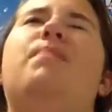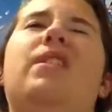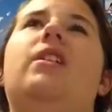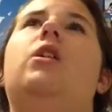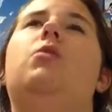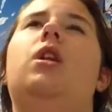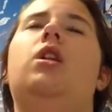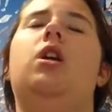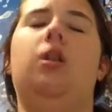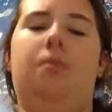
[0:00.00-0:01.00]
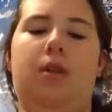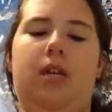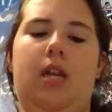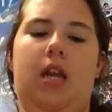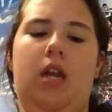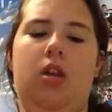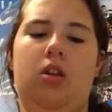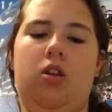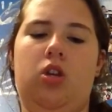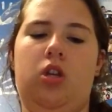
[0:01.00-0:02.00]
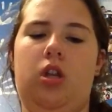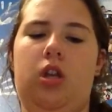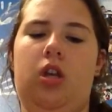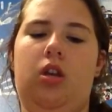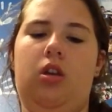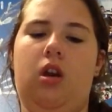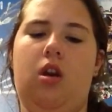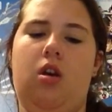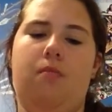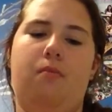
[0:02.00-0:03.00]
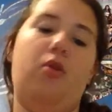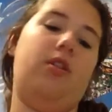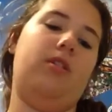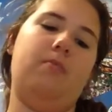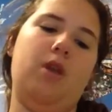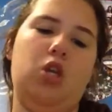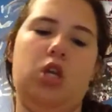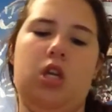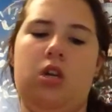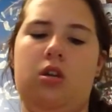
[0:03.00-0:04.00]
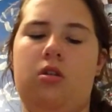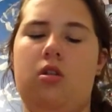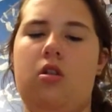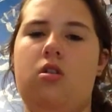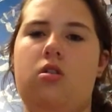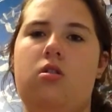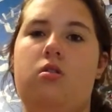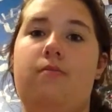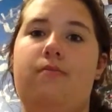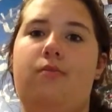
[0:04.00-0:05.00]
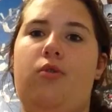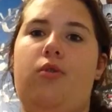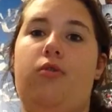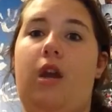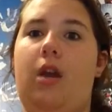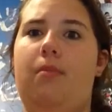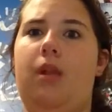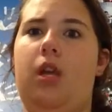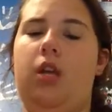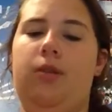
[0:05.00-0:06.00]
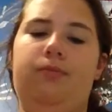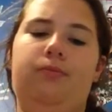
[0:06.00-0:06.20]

basically what I talked about today. Just like uh, more summation and more rambling.